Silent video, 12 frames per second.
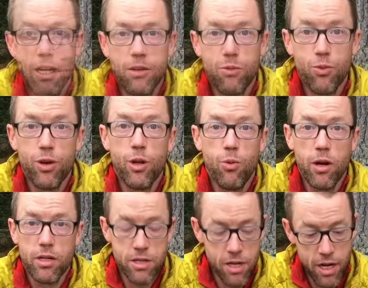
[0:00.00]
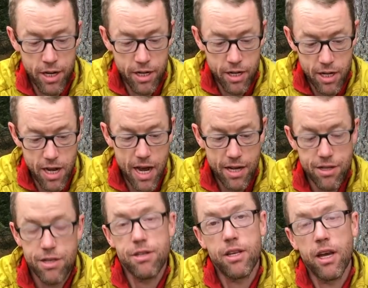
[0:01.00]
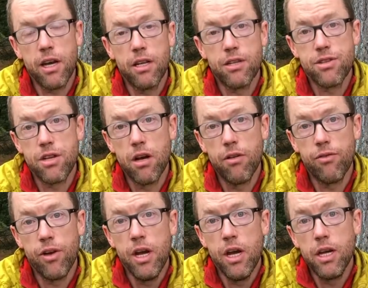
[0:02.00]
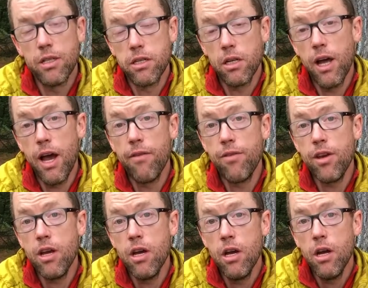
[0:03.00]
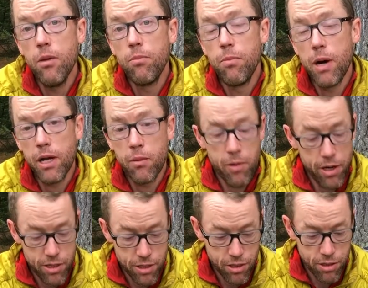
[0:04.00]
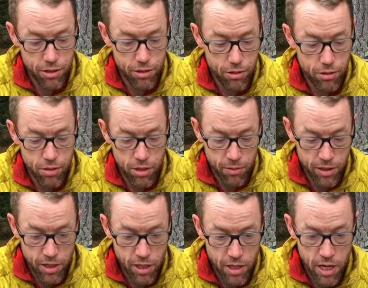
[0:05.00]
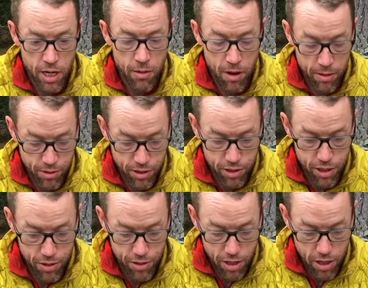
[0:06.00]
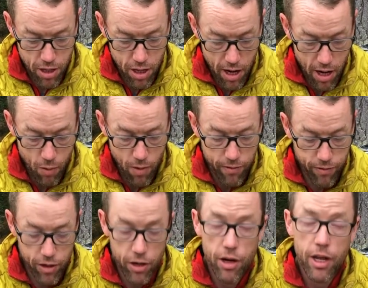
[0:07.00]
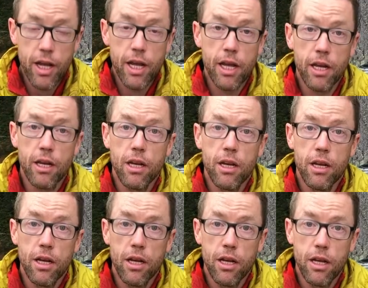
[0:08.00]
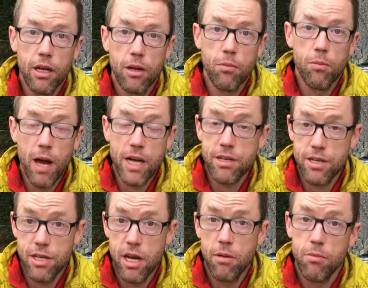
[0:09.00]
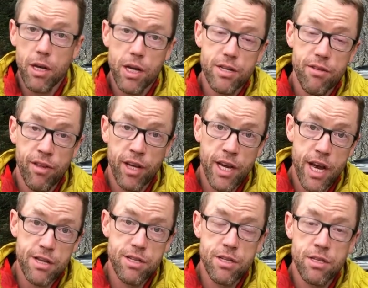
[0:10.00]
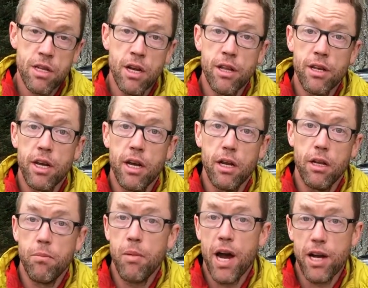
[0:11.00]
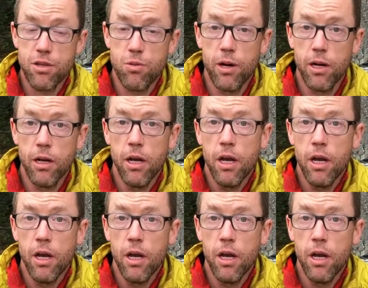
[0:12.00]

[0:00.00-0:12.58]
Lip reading: really well designed, as is the kettle itself. It's a little heavy by comparison to some of the titanium options that are out there. However, as I said, because everything nests inside of the kettle, it packs well,